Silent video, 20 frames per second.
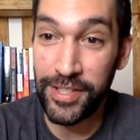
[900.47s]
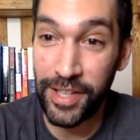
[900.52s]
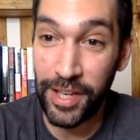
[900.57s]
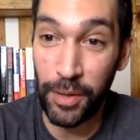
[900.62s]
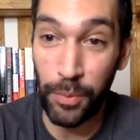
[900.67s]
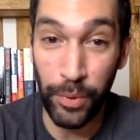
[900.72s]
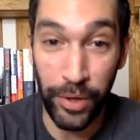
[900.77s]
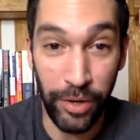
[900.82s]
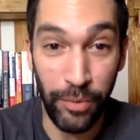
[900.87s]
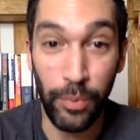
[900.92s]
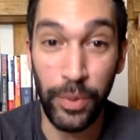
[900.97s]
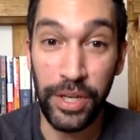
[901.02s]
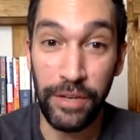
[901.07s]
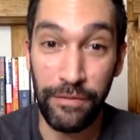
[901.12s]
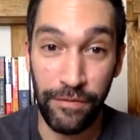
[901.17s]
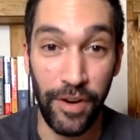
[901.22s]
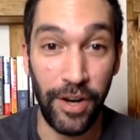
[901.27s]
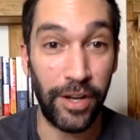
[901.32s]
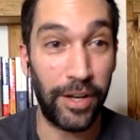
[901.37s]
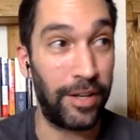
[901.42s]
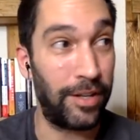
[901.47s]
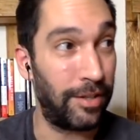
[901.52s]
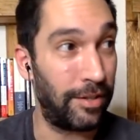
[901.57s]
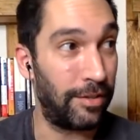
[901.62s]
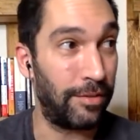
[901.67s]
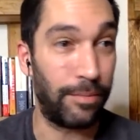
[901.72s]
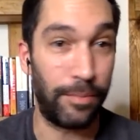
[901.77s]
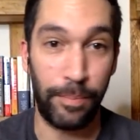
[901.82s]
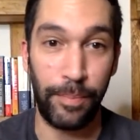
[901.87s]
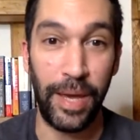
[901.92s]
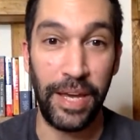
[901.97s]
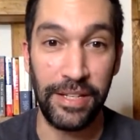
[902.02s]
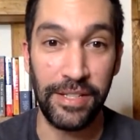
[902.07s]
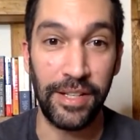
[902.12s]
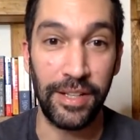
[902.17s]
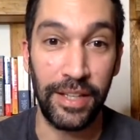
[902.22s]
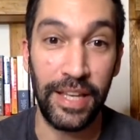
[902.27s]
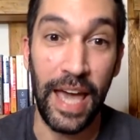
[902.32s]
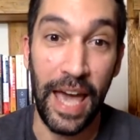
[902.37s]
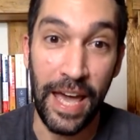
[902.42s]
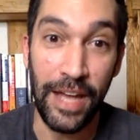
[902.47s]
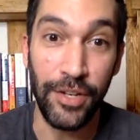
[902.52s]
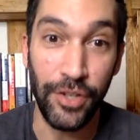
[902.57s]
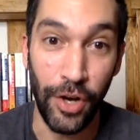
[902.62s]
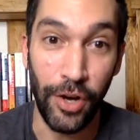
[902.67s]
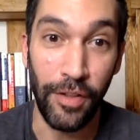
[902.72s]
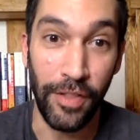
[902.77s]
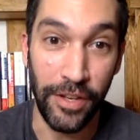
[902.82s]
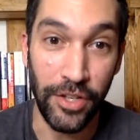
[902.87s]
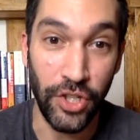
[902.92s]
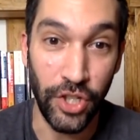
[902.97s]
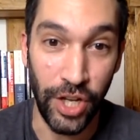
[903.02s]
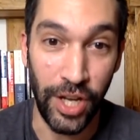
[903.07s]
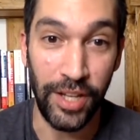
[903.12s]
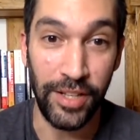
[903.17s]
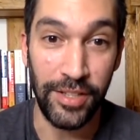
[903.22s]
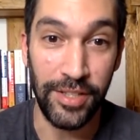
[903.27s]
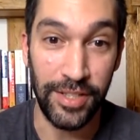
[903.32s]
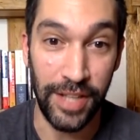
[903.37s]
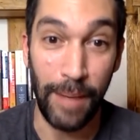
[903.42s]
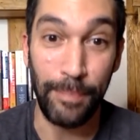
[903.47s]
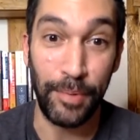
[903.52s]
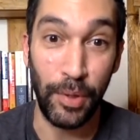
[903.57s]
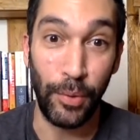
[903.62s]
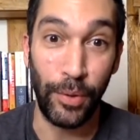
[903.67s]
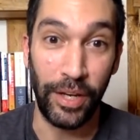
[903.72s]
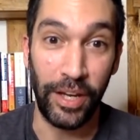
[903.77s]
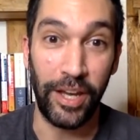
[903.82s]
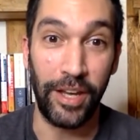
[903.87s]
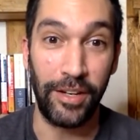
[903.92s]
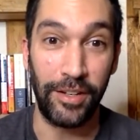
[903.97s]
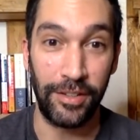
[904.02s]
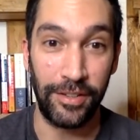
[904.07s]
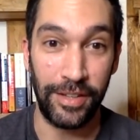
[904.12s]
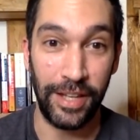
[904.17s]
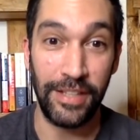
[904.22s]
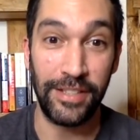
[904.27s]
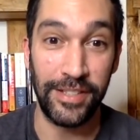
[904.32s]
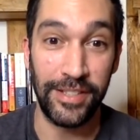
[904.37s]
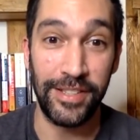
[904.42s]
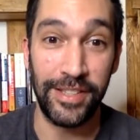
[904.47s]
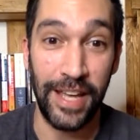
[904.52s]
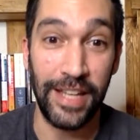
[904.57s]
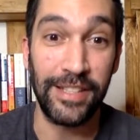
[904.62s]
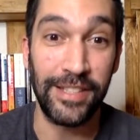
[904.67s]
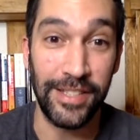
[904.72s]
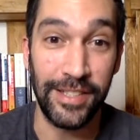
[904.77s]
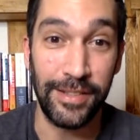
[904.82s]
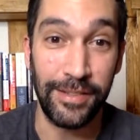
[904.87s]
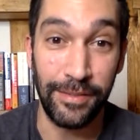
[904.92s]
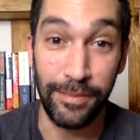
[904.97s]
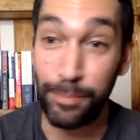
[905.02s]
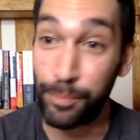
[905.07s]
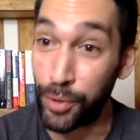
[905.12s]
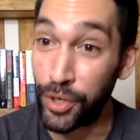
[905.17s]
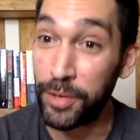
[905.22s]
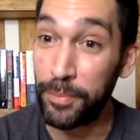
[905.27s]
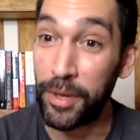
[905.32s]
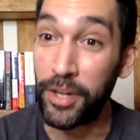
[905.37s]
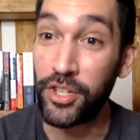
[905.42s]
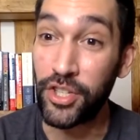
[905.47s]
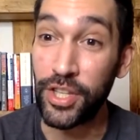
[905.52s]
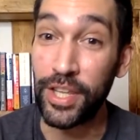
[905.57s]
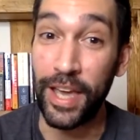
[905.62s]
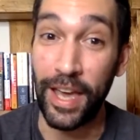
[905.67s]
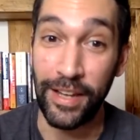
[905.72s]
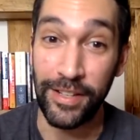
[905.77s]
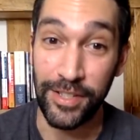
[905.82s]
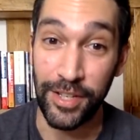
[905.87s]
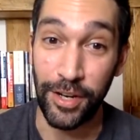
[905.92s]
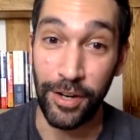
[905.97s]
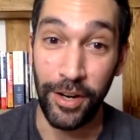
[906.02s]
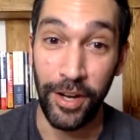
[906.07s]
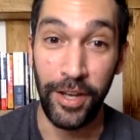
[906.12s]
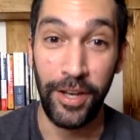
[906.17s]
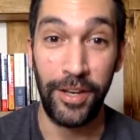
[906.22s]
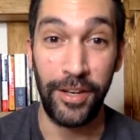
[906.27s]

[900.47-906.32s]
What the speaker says: Like we fucking basically end all this shit. Stop doing it. That's pretty much the answer.